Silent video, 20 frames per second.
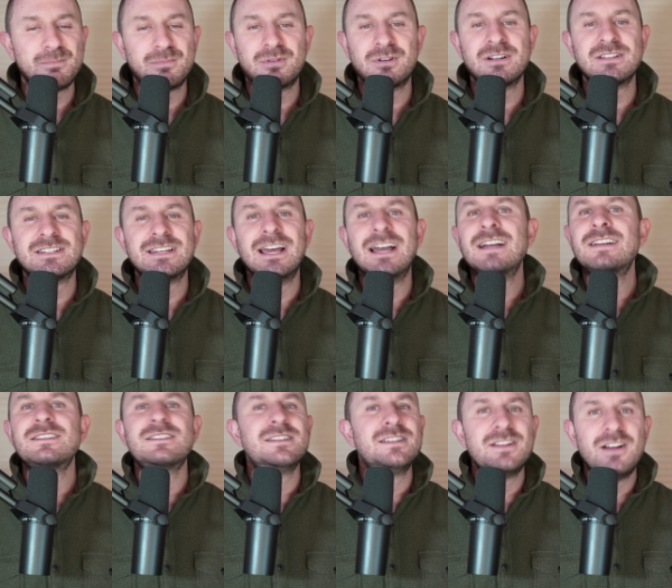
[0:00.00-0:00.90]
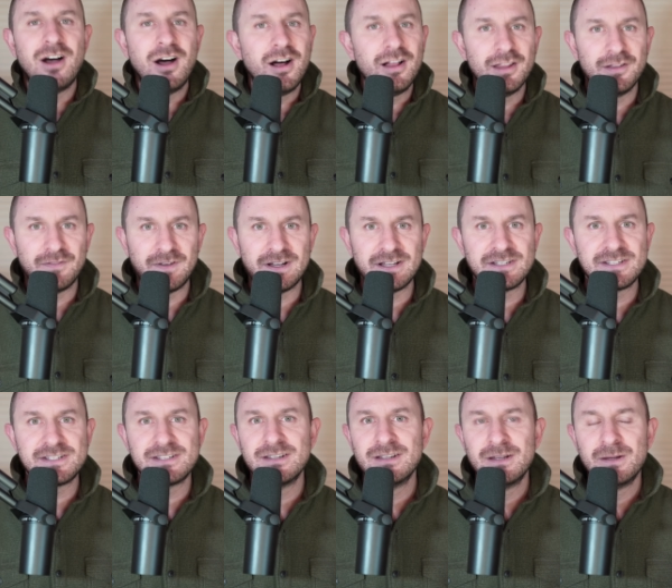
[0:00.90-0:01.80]
protecting all of
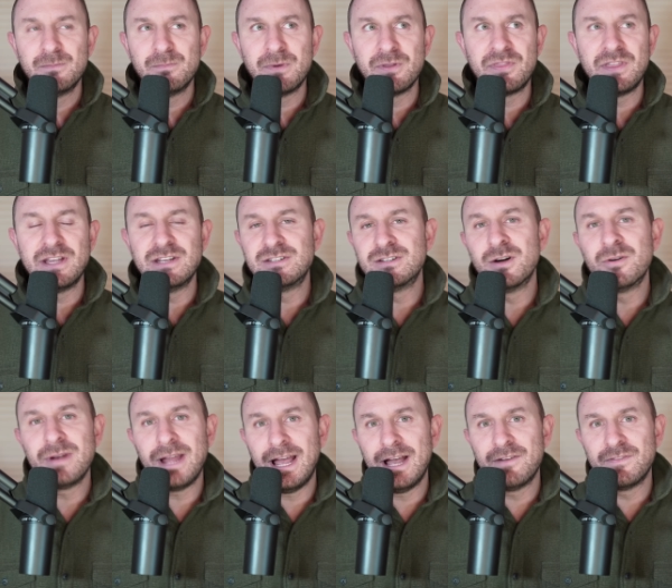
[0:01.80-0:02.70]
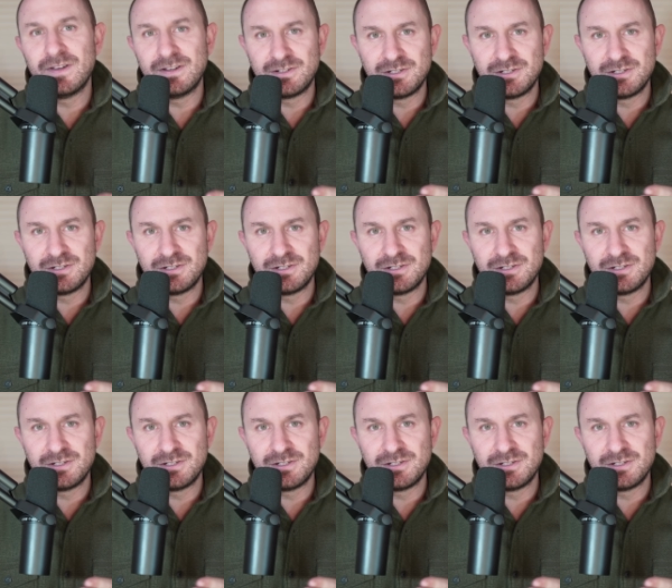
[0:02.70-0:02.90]
us but they don't have